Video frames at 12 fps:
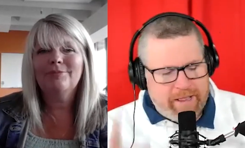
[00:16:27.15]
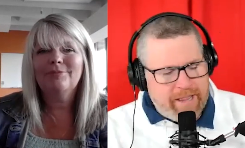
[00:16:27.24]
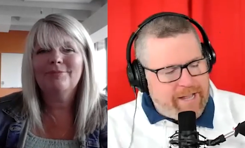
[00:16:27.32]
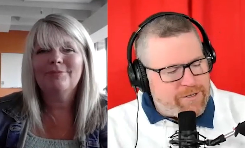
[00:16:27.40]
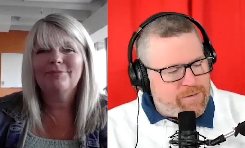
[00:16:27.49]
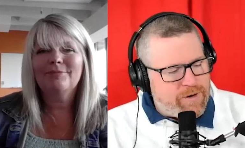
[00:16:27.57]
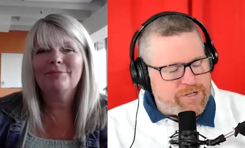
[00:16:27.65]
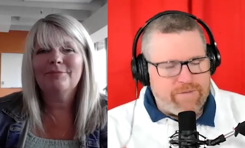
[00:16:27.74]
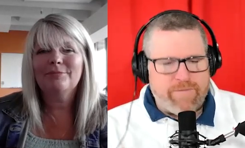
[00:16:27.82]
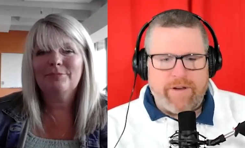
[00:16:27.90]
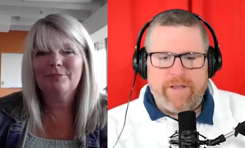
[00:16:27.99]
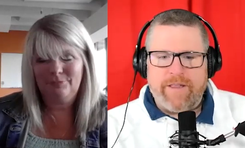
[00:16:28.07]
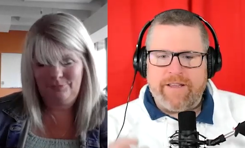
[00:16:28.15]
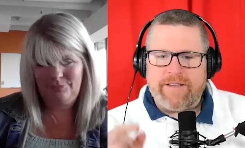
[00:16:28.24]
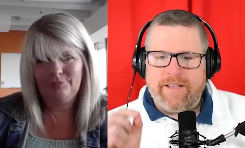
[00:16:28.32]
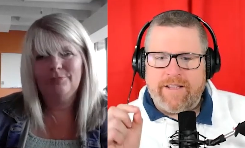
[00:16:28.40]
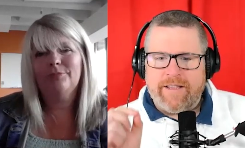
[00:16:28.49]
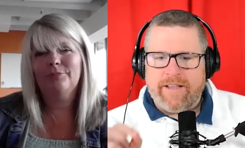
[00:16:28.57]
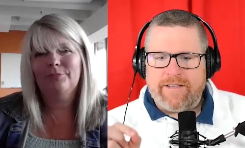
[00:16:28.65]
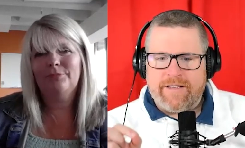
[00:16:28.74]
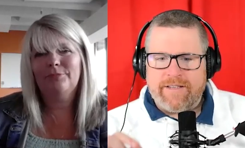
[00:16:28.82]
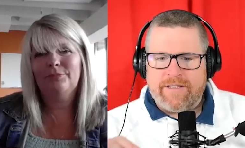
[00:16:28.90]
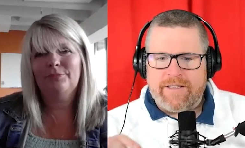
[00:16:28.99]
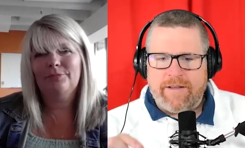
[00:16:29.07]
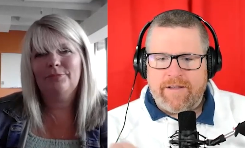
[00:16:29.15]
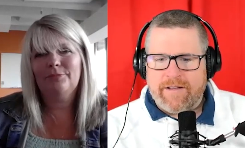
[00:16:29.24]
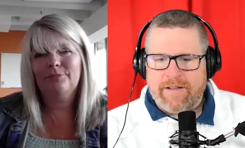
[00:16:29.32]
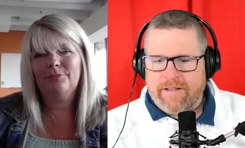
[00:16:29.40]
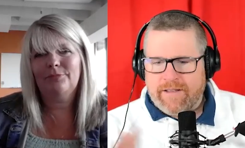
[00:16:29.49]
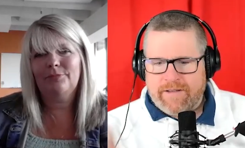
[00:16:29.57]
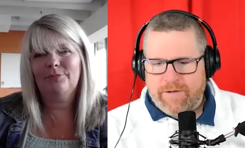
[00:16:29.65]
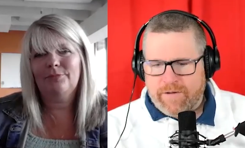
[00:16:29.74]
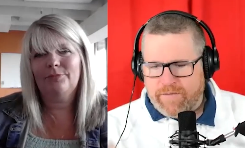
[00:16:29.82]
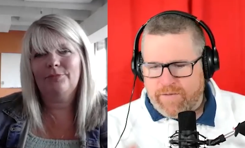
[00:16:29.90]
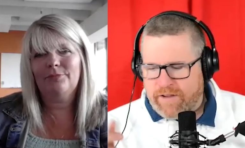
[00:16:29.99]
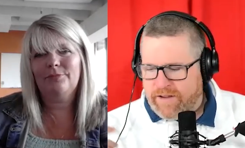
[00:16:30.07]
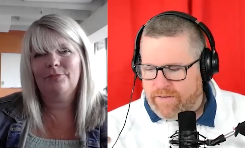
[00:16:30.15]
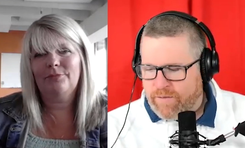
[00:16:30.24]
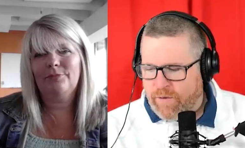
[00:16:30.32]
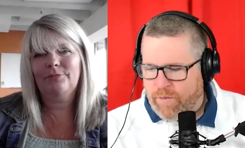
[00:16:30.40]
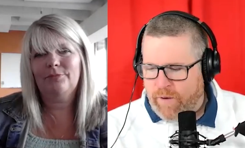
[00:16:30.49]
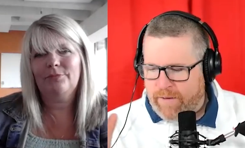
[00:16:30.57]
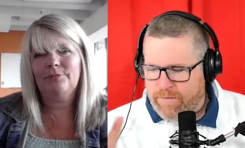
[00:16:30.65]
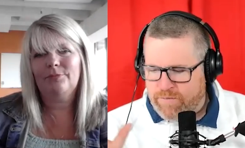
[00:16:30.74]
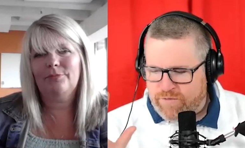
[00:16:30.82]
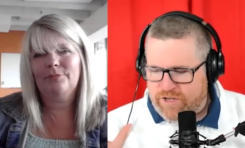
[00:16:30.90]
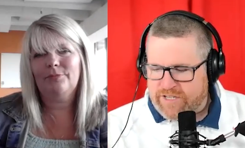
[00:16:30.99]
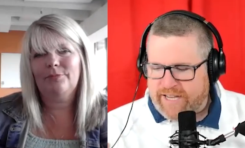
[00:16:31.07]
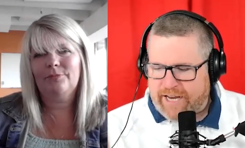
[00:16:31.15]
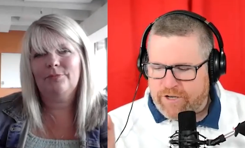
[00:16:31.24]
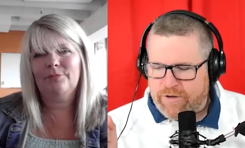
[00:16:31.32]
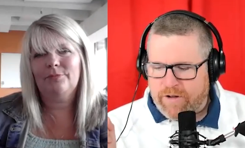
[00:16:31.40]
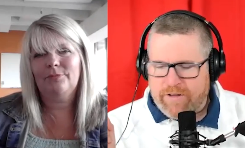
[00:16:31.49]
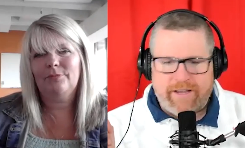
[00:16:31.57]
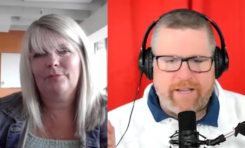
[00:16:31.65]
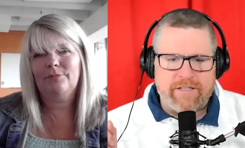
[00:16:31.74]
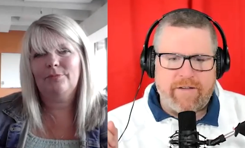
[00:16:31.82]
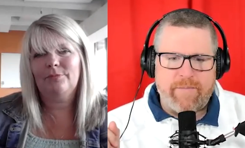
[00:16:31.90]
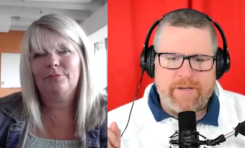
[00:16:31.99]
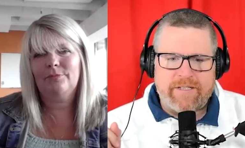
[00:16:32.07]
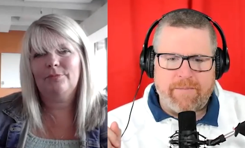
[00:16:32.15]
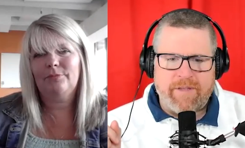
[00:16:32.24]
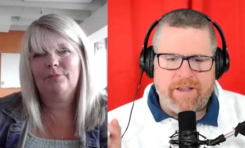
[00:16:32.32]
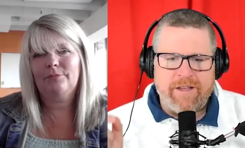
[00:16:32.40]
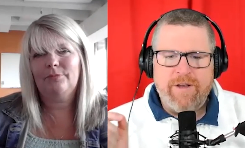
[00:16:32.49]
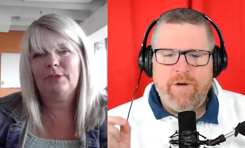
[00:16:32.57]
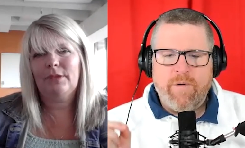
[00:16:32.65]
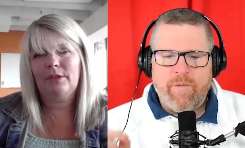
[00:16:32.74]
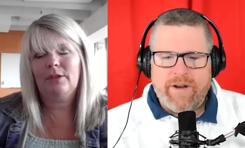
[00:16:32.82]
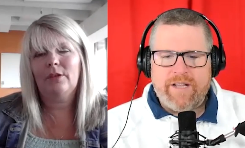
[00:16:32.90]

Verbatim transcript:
Speaker 1: last question for you, this is the sort of the just catch all in case I've missed something. What